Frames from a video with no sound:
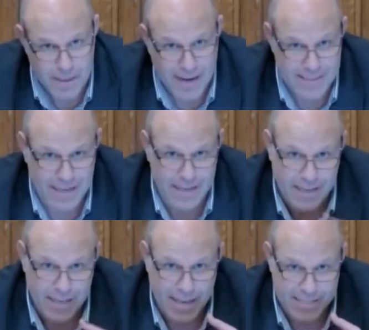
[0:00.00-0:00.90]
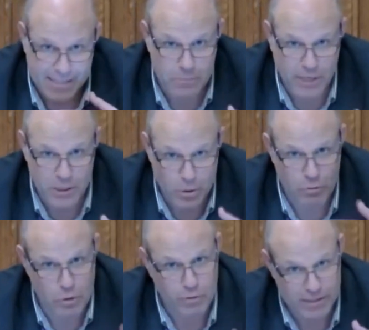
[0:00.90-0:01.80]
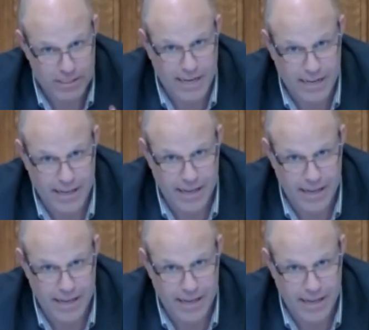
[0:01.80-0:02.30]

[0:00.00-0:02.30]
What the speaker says: I think, subject to approval tonight,